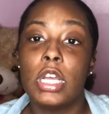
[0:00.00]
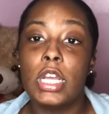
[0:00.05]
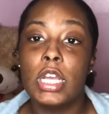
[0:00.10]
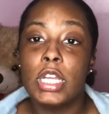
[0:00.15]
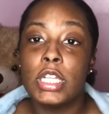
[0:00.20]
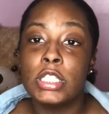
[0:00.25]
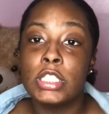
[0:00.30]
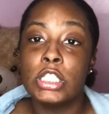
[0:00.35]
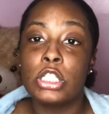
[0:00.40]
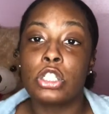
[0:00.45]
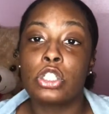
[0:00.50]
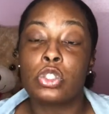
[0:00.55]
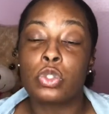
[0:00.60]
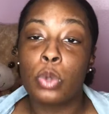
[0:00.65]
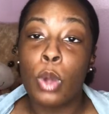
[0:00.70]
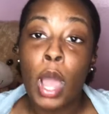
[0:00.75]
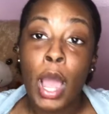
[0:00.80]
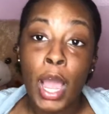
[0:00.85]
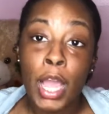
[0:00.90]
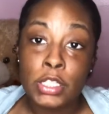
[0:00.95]
at least
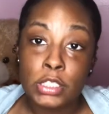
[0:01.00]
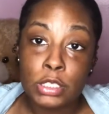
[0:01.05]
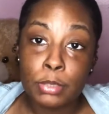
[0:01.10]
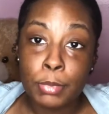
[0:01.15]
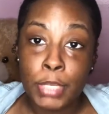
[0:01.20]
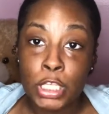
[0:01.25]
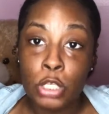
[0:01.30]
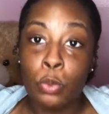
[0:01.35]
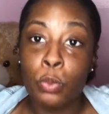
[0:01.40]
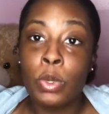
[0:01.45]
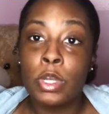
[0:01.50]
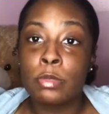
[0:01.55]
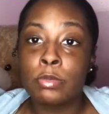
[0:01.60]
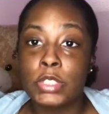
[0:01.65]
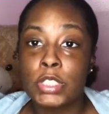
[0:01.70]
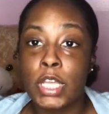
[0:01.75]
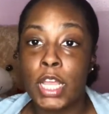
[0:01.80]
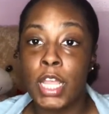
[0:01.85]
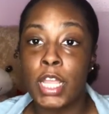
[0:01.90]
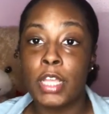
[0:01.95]
try to make a
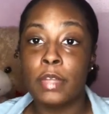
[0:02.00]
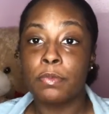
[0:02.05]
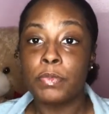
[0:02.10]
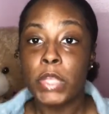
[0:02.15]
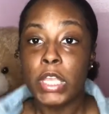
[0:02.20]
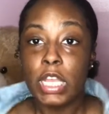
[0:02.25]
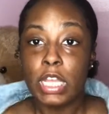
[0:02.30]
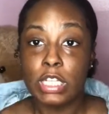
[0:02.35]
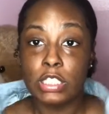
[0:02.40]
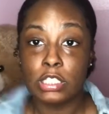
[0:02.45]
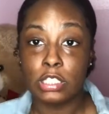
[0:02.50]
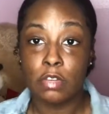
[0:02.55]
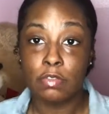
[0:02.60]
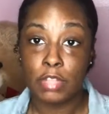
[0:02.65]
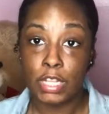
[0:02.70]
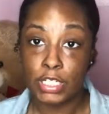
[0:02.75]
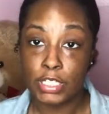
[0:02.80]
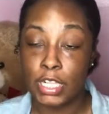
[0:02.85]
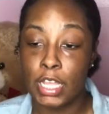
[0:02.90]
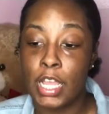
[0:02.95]
website and stuff
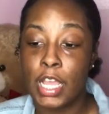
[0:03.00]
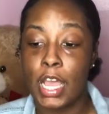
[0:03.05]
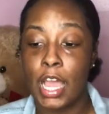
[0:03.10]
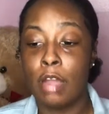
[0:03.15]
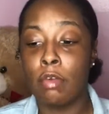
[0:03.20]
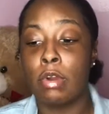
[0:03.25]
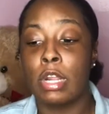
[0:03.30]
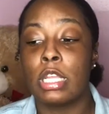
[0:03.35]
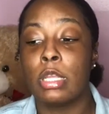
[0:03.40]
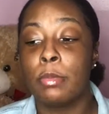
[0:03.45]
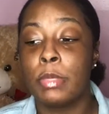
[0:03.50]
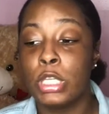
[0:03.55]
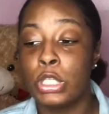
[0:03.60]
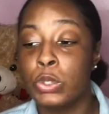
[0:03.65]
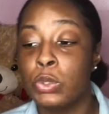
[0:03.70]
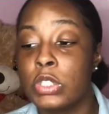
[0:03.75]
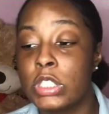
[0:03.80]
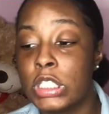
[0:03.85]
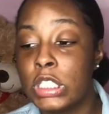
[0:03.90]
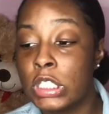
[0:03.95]
like that. I recommend
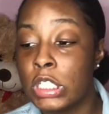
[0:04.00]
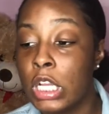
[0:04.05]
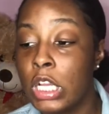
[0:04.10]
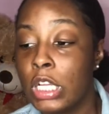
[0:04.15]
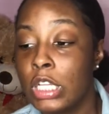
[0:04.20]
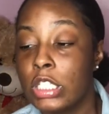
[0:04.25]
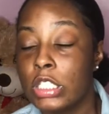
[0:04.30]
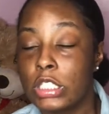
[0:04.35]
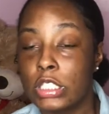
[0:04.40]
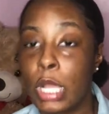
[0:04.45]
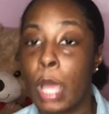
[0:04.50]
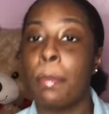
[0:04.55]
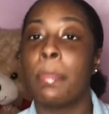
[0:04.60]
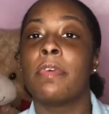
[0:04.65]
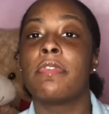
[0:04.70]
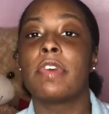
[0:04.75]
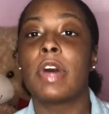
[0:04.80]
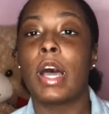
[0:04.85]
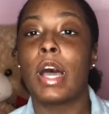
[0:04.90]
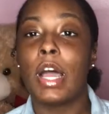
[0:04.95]
using
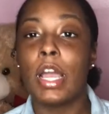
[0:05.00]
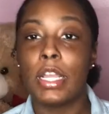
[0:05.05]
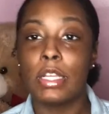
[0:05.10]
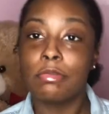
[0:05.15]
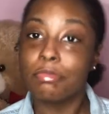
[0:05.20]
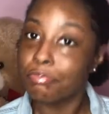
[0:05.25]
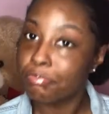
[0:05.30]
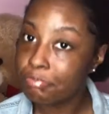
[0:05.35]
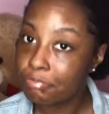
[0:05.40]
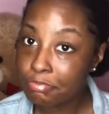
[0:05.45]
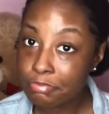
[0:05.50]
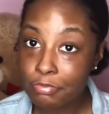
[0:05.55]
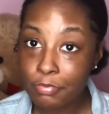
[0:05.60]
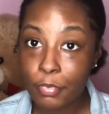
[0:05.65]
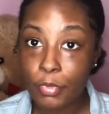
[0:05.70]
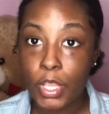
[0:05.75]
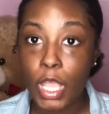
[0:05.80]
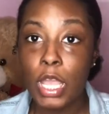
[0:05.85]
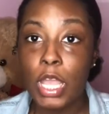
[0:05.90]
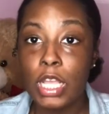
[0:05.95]
Shopify.
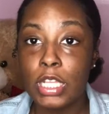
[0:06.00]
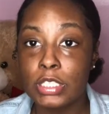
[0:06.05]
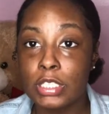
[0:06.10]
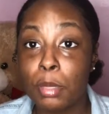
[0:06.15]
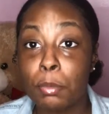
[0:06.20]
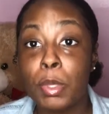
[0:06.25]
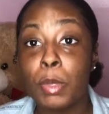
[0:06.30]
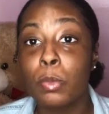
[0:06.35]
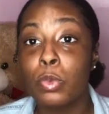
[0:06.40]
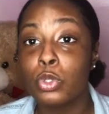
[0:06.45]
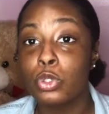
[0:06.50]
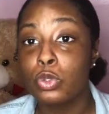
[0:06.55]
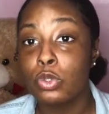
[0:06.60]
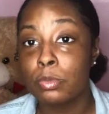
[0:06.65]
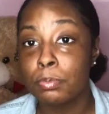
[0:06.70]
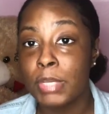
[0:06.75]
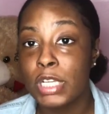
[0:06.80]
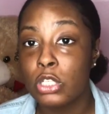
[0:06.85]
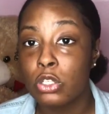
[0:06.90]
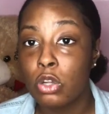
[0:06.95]
Some people use
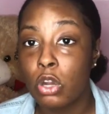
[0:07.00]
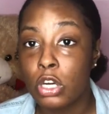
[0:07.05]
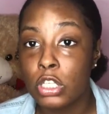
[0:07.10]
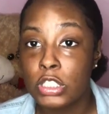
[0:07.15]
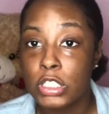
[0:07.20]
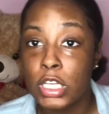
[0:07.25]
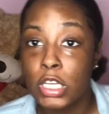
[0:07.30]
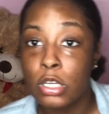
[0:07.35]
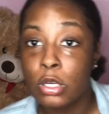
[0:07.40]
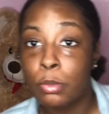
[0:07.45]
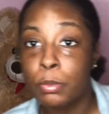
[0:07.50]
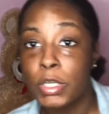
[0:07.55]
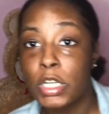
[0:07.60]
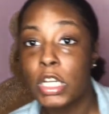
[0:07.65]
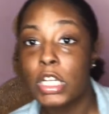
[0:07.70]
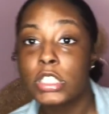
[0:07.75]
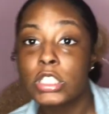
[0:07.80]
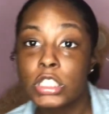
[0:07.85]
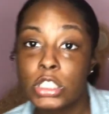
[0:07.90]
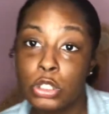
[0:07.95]
Big Cartel
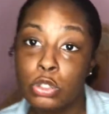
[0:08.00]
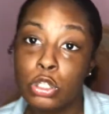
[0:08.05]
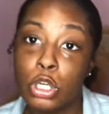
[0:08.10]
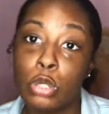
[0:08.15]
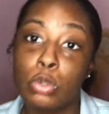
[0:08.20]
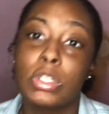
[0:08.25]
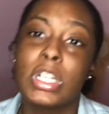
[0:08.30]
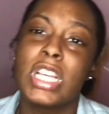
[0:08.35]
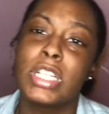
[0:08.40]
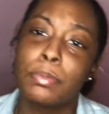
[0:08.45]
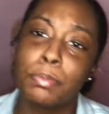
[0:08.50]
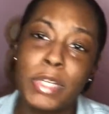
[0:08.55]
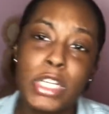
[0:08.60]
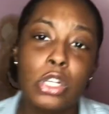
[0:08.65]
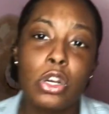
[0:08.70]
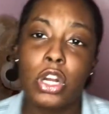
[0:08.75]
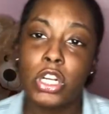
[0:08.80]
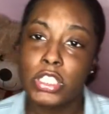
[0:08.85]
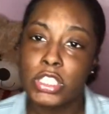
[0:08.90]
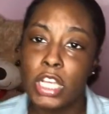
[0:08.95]
because, you know, that Big
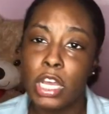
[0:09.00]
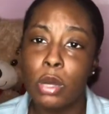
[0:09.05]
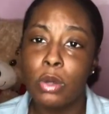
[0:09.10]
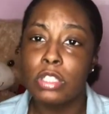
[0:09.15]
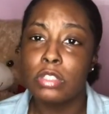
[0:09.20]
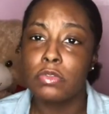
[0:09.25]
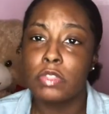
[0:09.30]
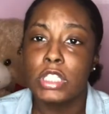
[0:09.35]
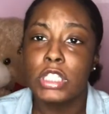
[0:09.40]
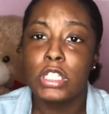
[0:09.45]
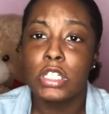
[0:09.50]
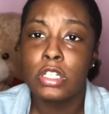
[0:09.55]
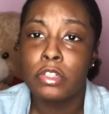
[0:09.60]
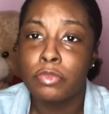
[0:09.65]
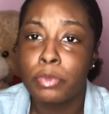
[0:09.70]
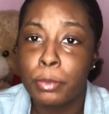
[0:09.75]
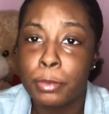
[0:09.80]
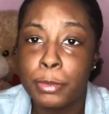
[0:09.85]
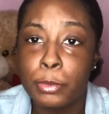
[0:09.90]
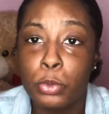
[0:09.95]
Cartel is really good
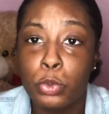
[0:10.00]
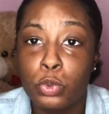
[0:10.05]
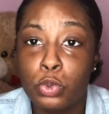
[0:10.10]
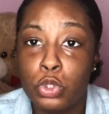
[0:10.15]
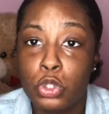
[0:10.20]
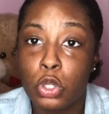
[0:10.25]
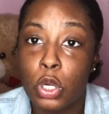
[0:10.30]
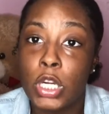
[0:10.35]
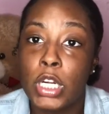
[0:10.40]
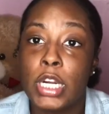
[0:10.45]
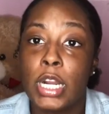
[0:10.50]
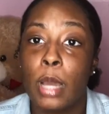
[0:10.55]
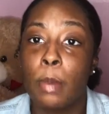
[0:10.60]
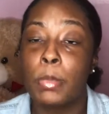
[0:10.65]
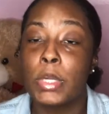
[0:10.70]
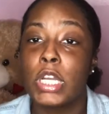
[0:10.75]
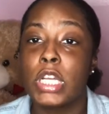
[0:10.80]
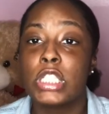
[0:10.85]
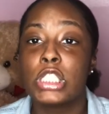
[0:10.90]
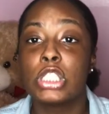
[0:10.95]
for people who are starting out
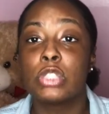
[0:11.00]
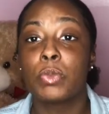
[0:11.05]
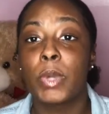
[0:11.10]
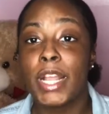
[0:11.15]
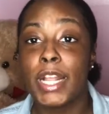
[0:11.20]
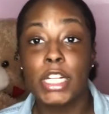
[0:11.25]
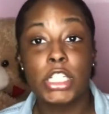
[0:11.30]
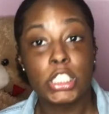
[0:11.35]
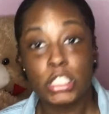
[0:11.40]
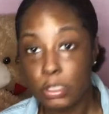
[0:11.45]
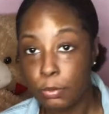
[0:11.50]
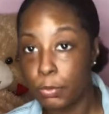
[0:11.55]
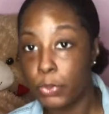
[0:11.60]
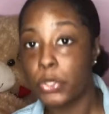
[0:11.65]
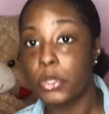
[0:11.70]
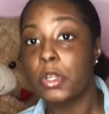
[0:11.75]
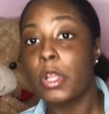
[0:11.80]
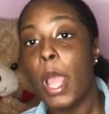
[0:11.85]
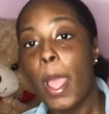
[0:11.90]
because it's way cheaper.